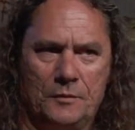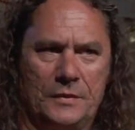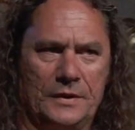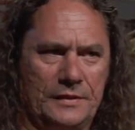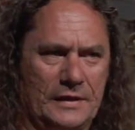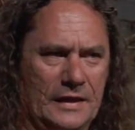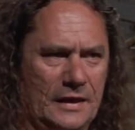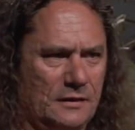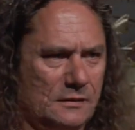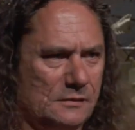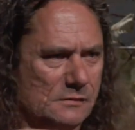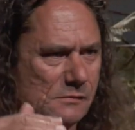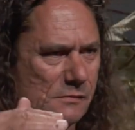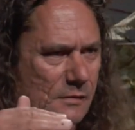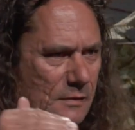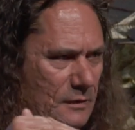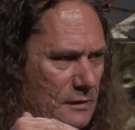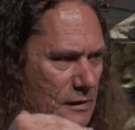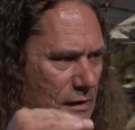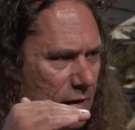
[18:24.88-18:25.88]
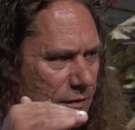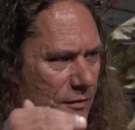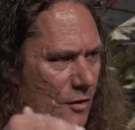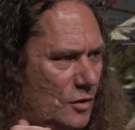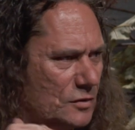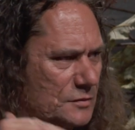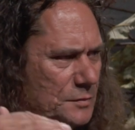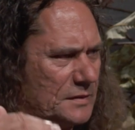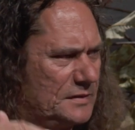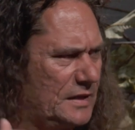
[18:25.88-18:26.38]
But then in the
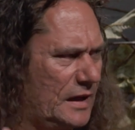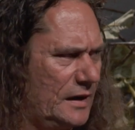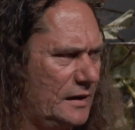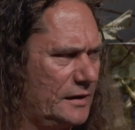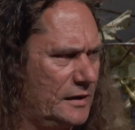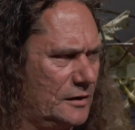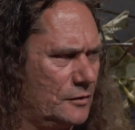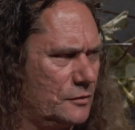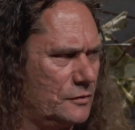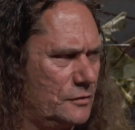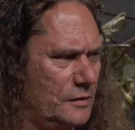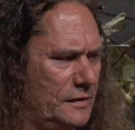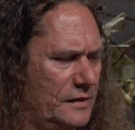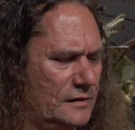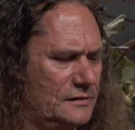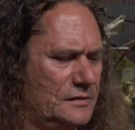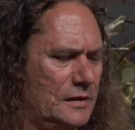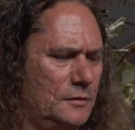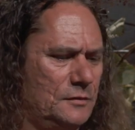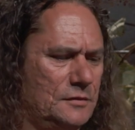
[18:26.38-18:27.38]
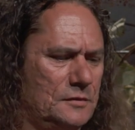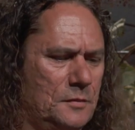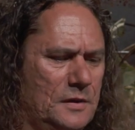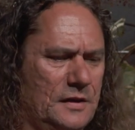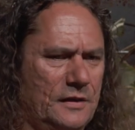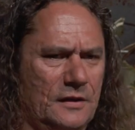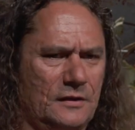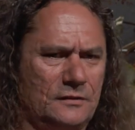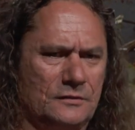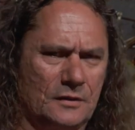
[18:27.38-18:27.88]
hospitality industry, there seems to
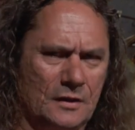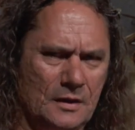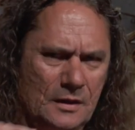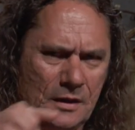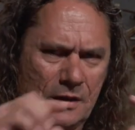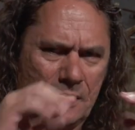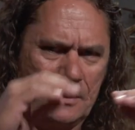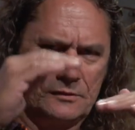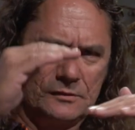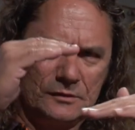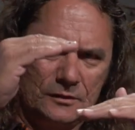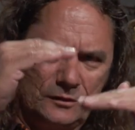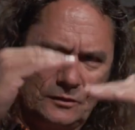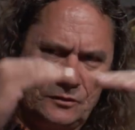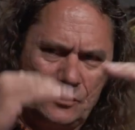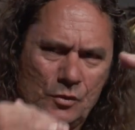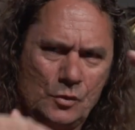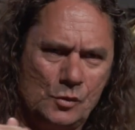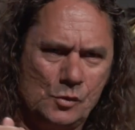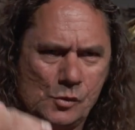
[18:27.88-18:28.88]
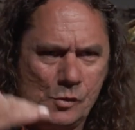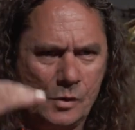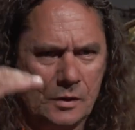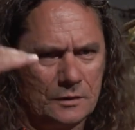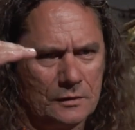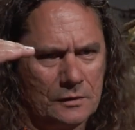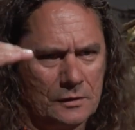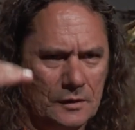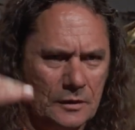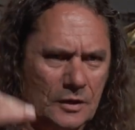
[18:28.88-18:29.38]
be these two
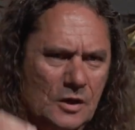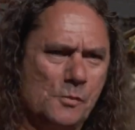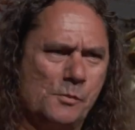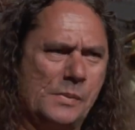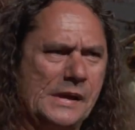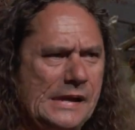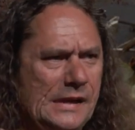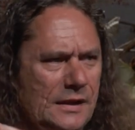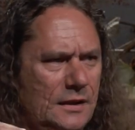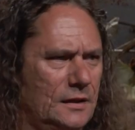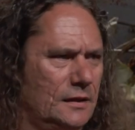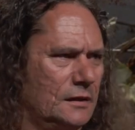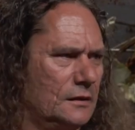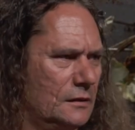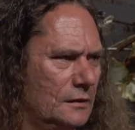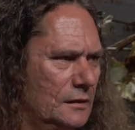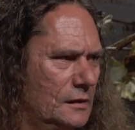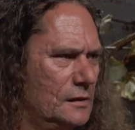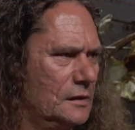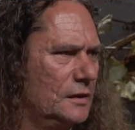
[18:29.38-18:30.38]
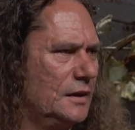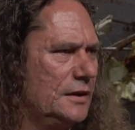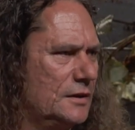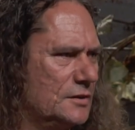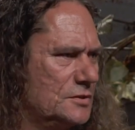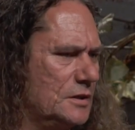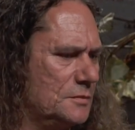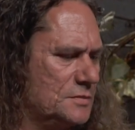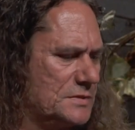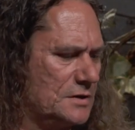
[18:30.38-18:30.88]
competing
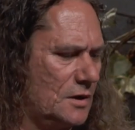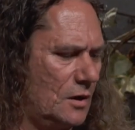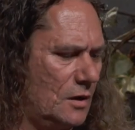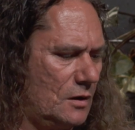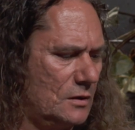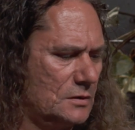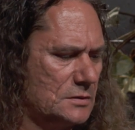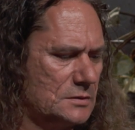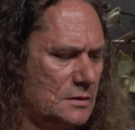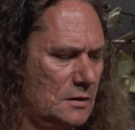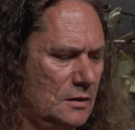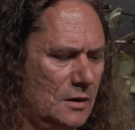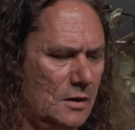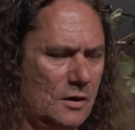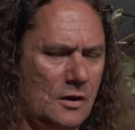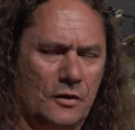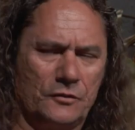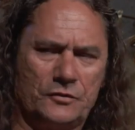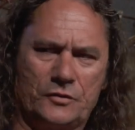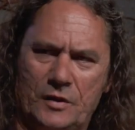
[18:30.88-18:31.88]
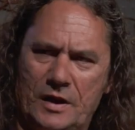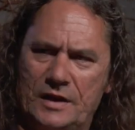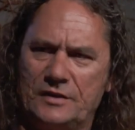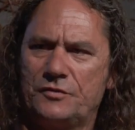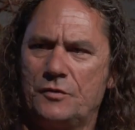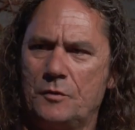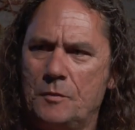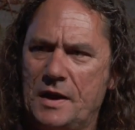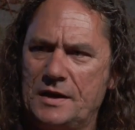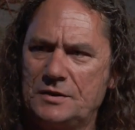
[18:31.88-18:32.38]
leadership styles of
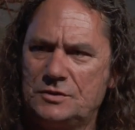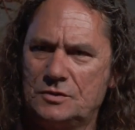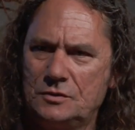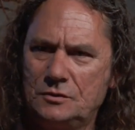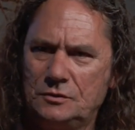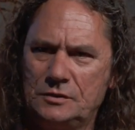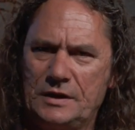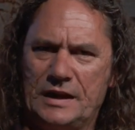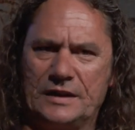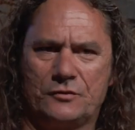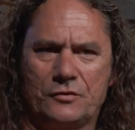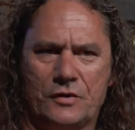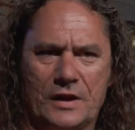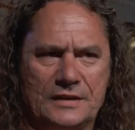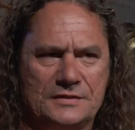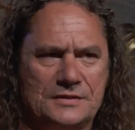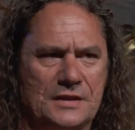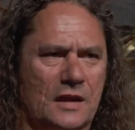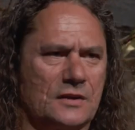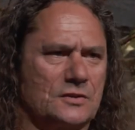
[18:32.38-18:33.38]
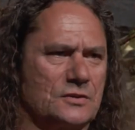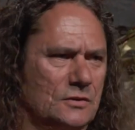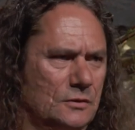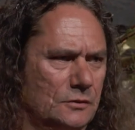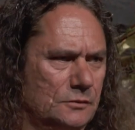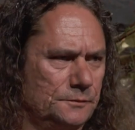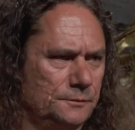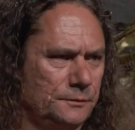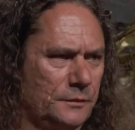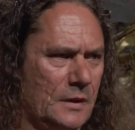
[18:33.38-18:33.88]
transformational and
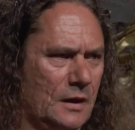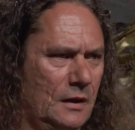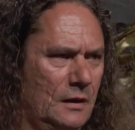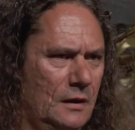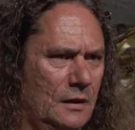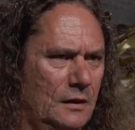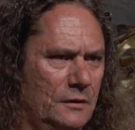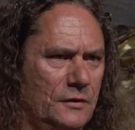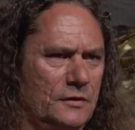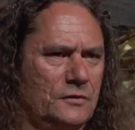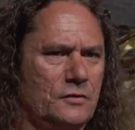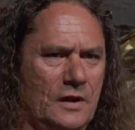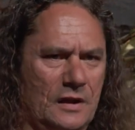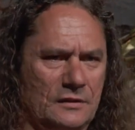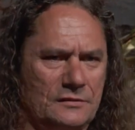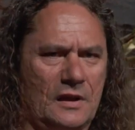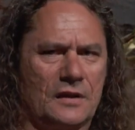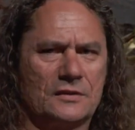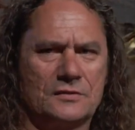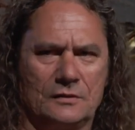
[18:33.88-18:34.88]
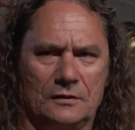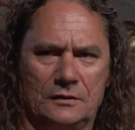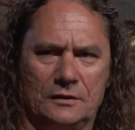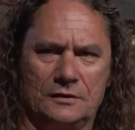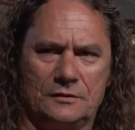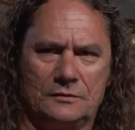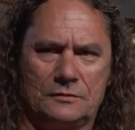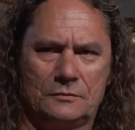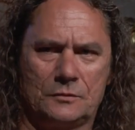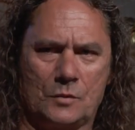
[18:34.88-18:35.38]
transactional. And the
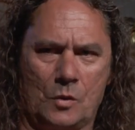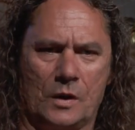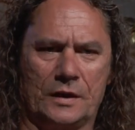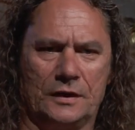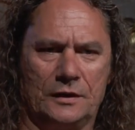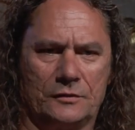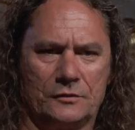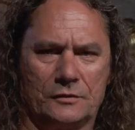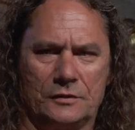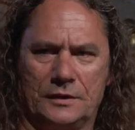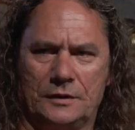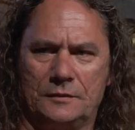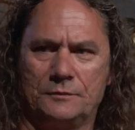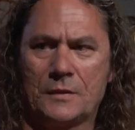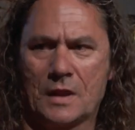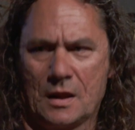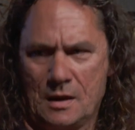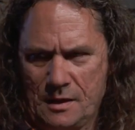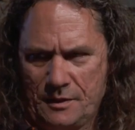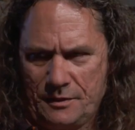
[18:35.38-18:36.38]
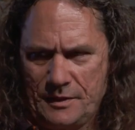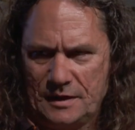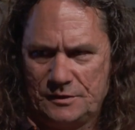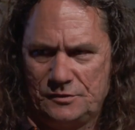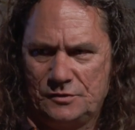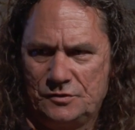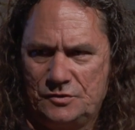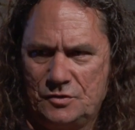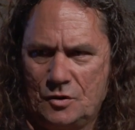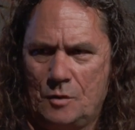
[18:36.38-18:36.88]
transactional is quite literally,
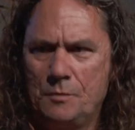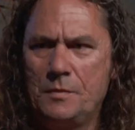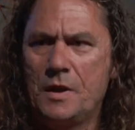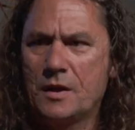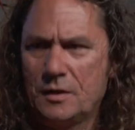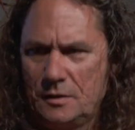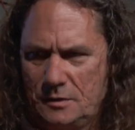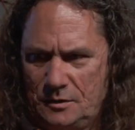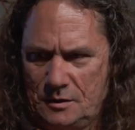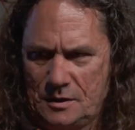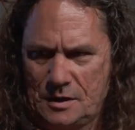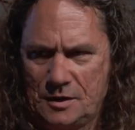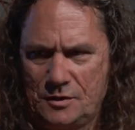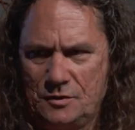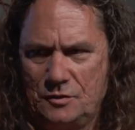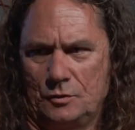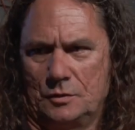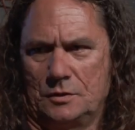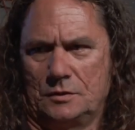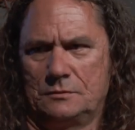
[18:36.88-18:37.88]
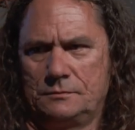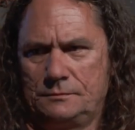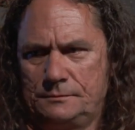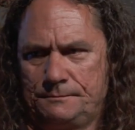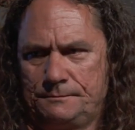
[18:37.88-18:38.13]
that's your job, you're going to do it.